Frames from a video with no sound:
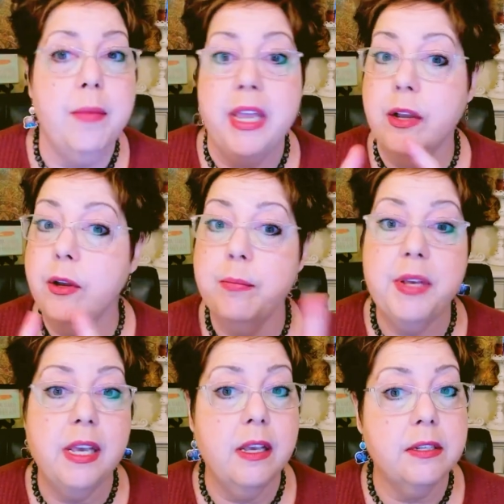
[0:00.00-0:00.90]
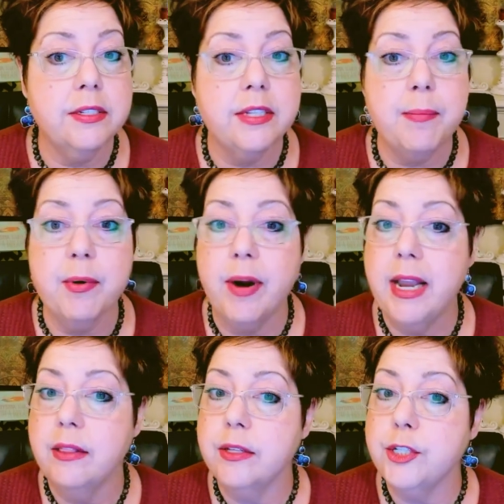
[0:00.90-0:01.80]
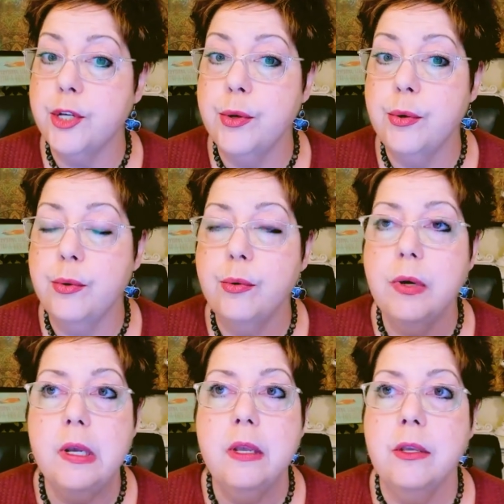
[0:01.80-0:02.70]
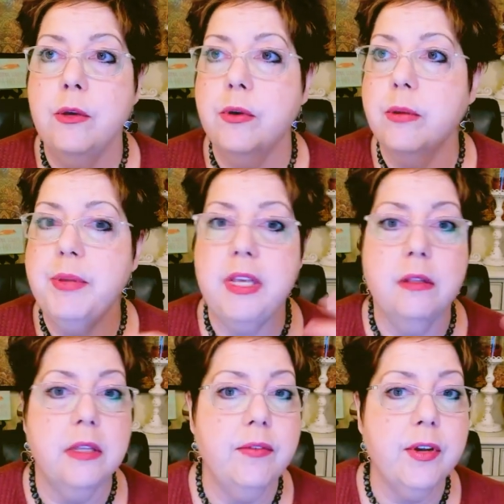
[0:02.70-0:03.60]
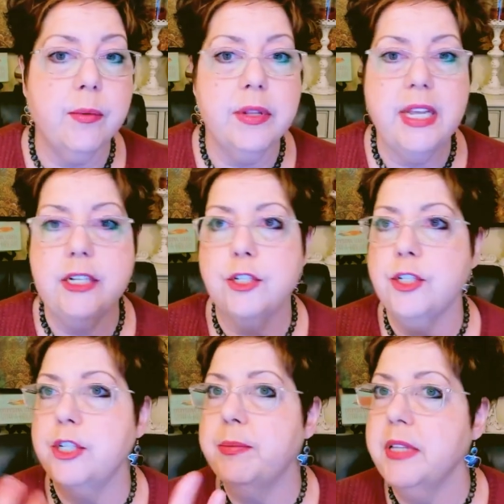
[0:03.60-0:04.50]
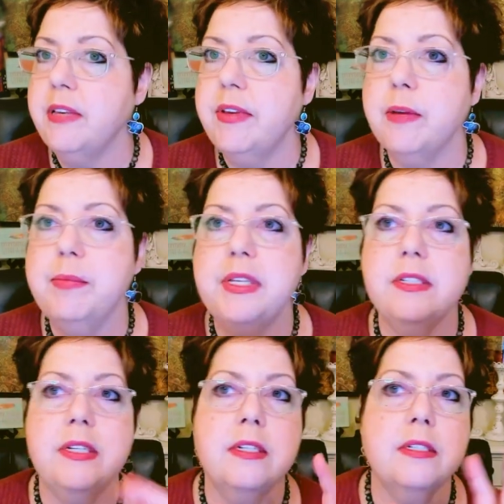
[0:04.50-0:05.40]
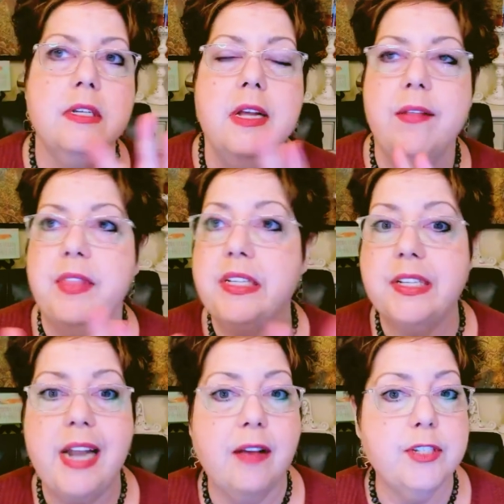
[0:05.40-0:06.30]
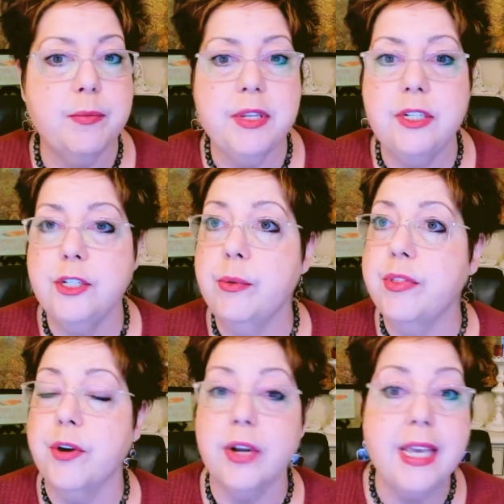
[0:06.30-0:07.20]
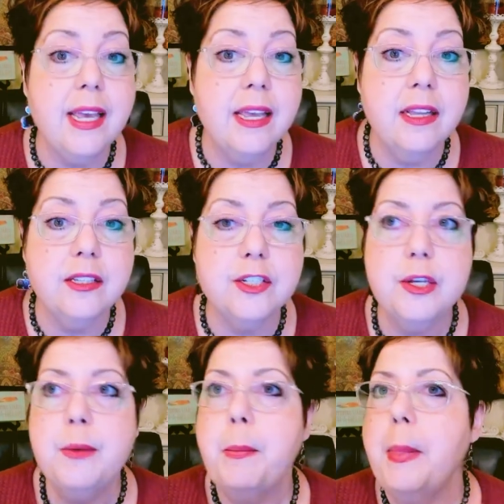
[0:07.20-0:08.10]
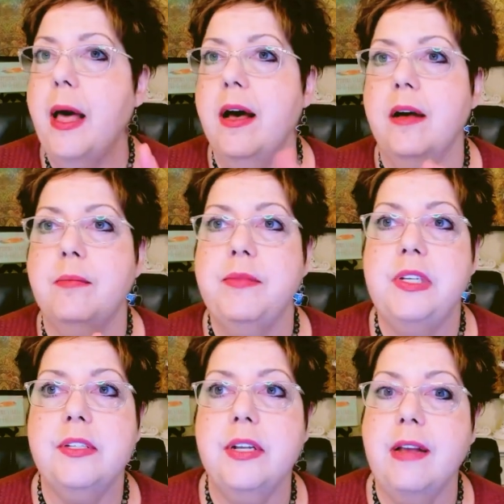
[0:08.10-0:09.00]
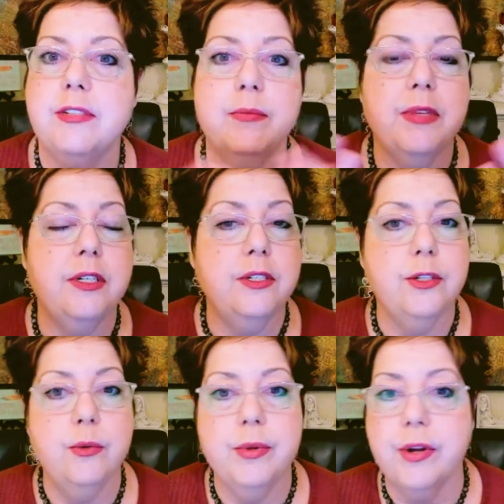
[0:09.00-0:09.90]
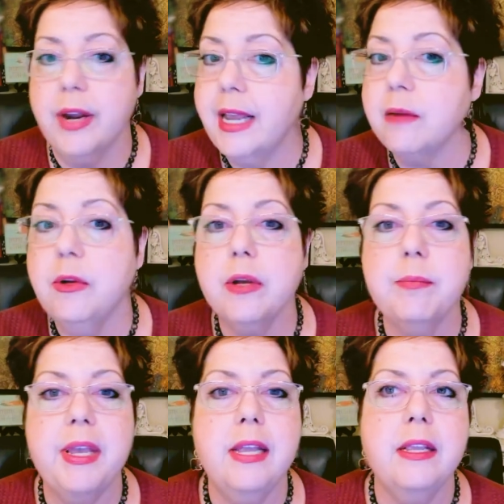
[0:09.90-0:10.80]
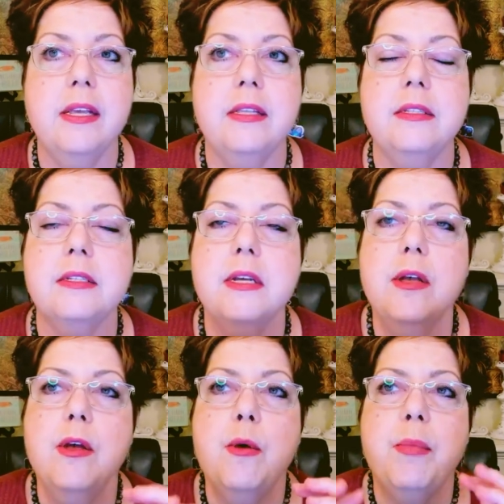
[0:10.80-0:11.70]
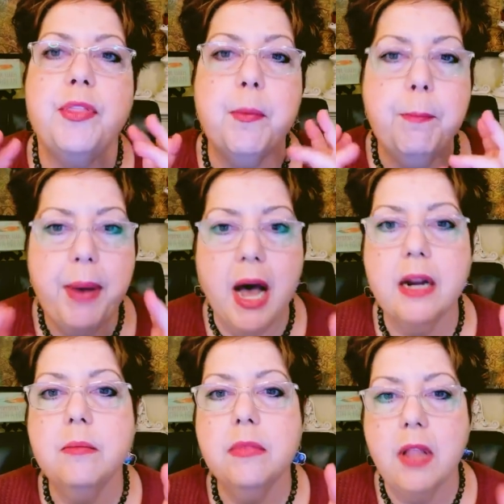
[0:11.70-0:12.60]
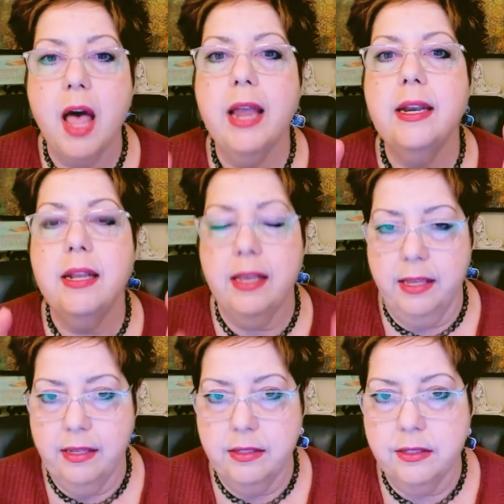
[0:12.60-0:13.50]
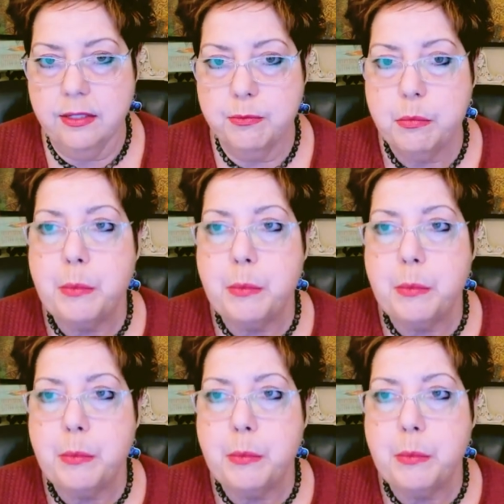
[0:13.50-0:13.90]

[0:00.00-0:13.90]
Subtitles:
It could be separate the two. You could be leaving a relationship, leaving a business. This could have something to do with your kids. This could have something to do with your animal companions. But the bottom line is